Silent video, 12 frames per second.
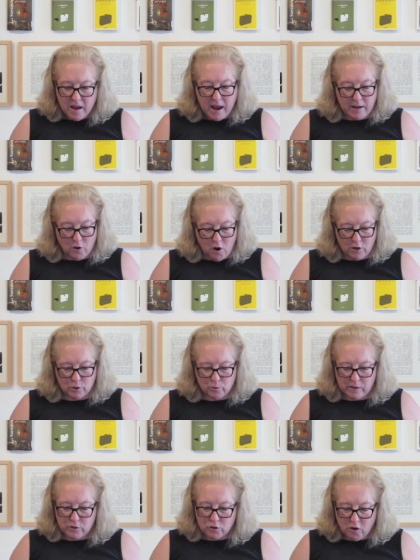an
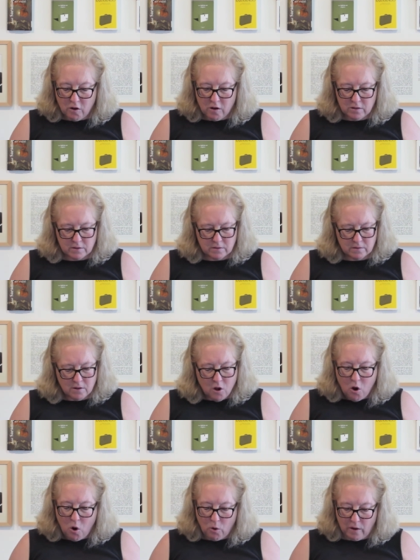Austrian Charles
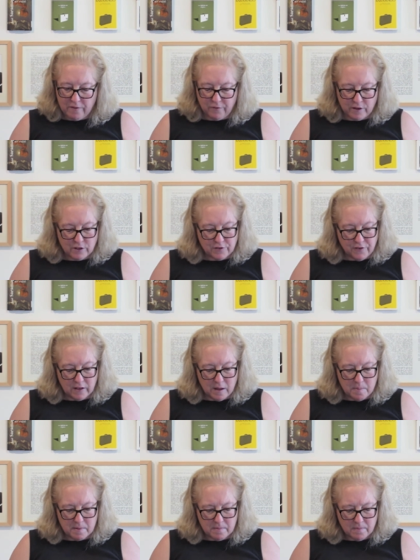or a French
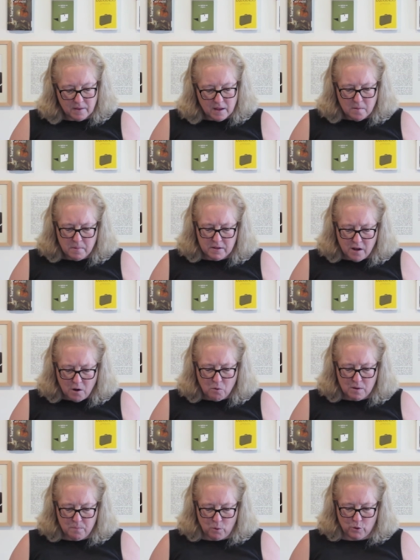Philip, but no
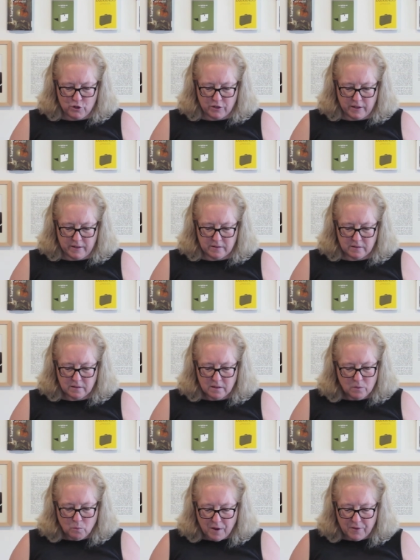one Portuguese,
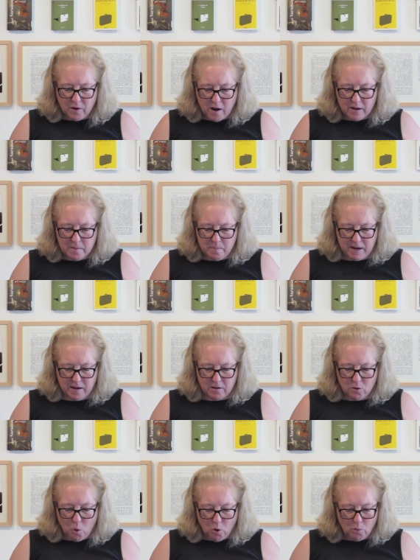whether
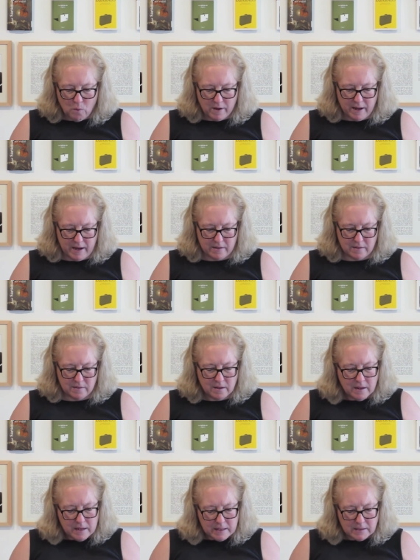unimpaired or one-handed,
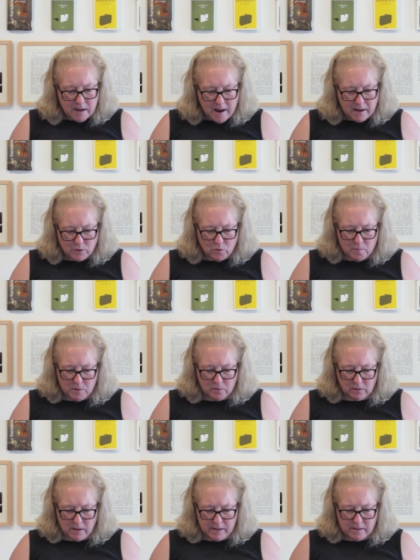intact or
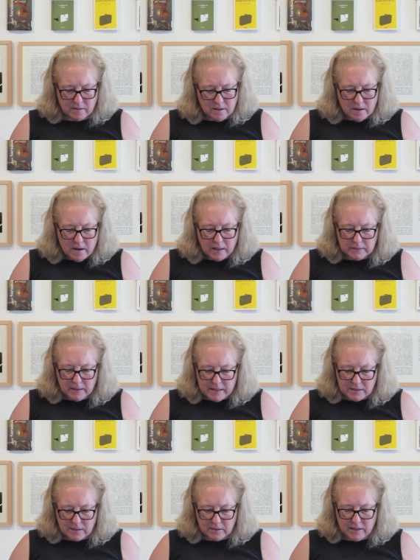mutilated,
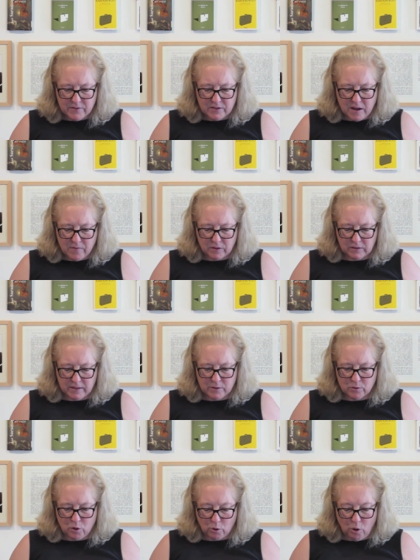unless to leave severed
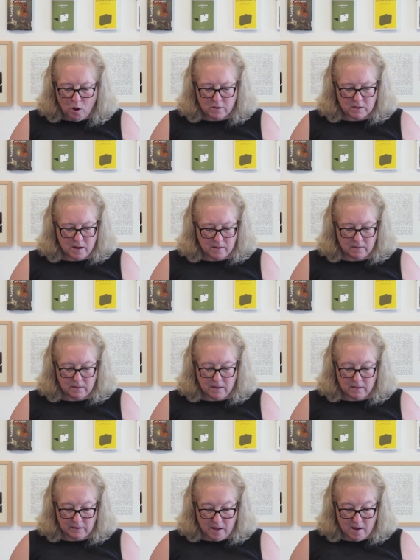limbs or lost
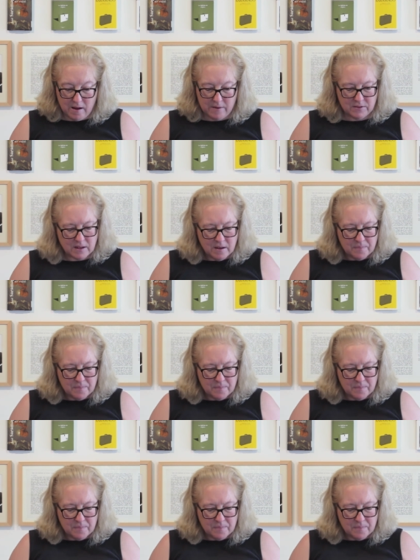lives